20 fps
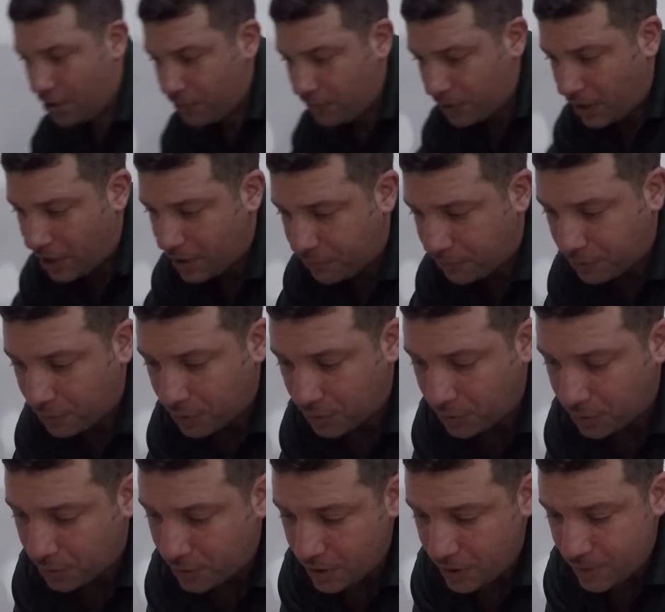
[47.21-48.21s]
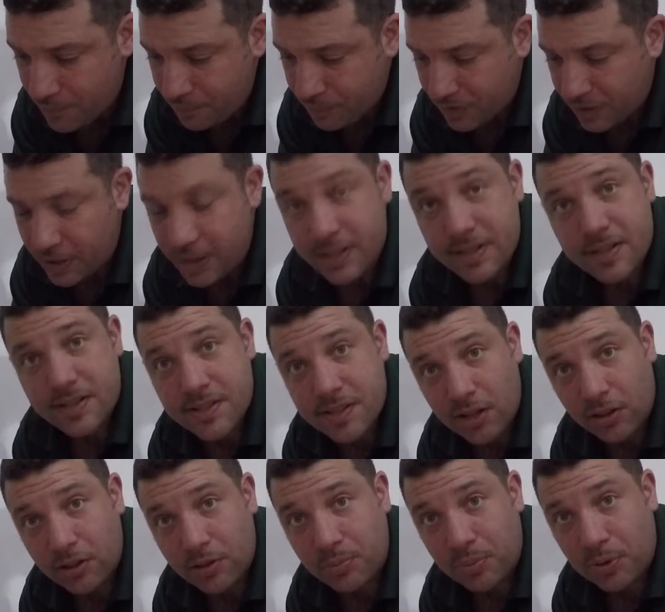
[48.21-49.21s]
overlay floor is a
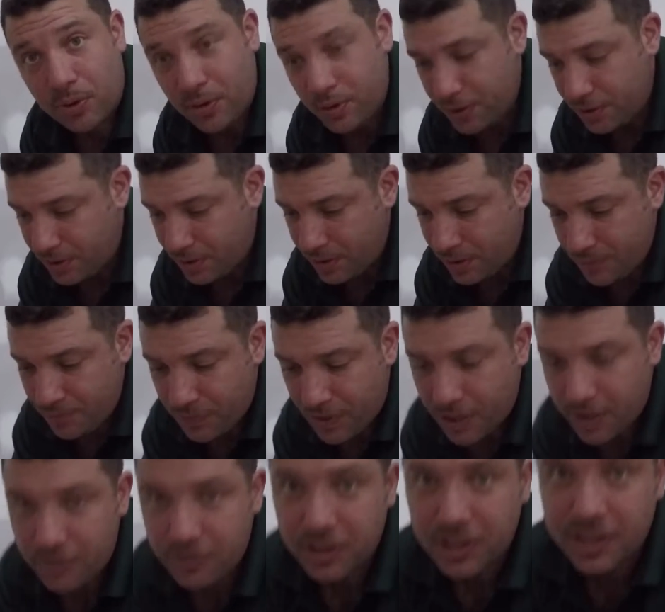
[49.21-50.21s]
solid board, and if you